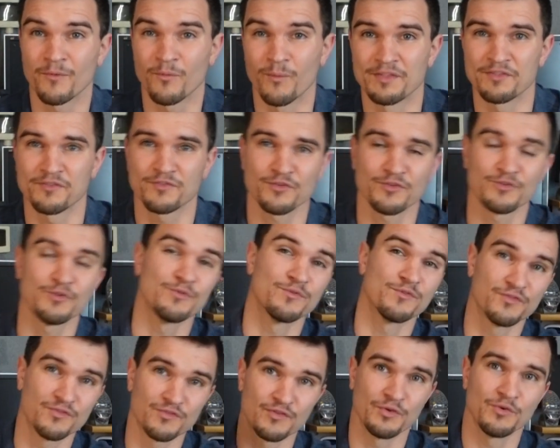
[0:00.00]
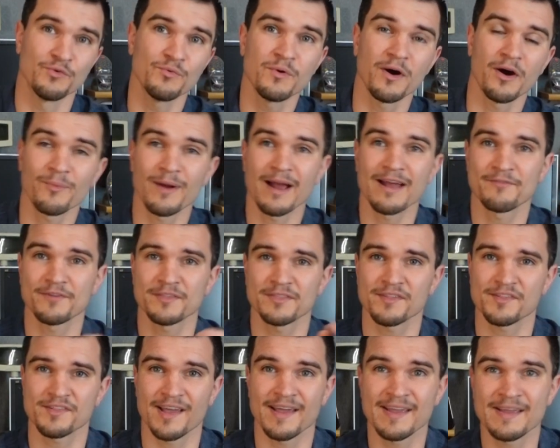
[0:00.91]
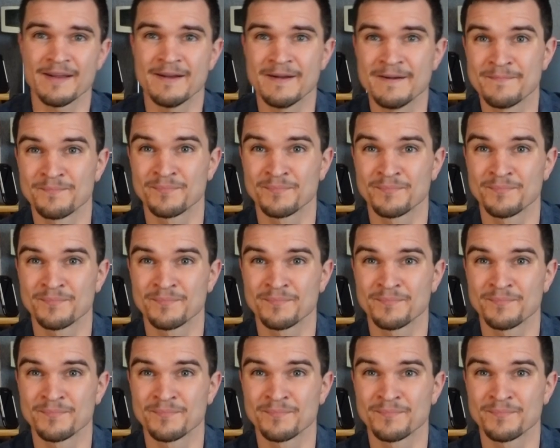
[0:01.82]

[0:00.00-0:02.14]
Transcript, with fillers: once crews do arrive at the site.